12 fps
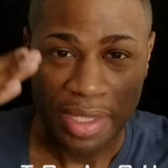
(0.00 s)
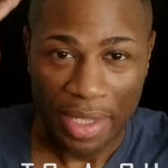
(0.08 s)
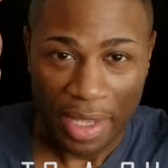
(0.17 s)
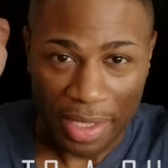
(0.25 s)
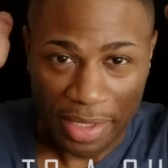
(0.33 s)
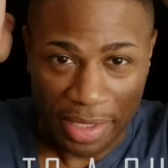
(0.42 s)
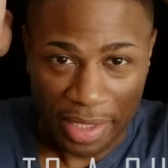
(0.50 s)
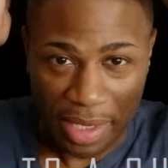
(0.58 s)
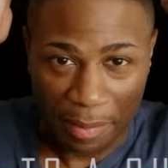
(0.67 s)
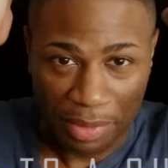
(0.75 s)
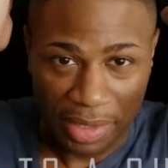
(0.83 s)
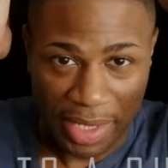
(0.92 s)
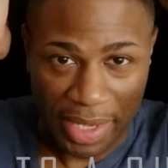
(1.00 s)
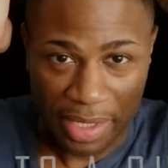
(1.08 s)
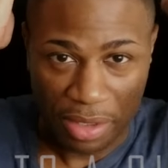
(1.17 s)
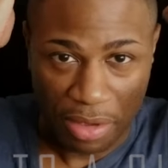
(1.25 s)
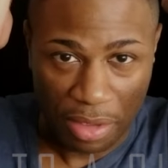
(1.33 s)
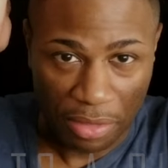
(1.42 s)
and then I apply
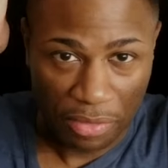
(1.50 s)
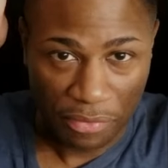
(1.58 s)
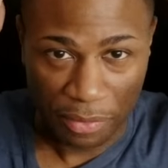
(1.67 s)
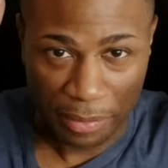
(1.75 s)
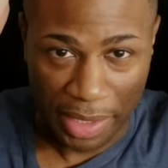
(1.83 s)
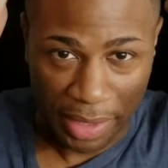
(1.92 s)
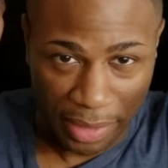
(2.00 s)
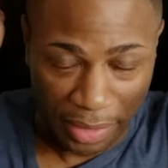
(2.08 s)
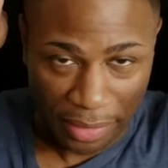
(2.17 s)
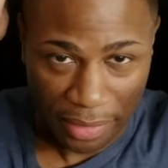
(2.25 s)
it all over my head.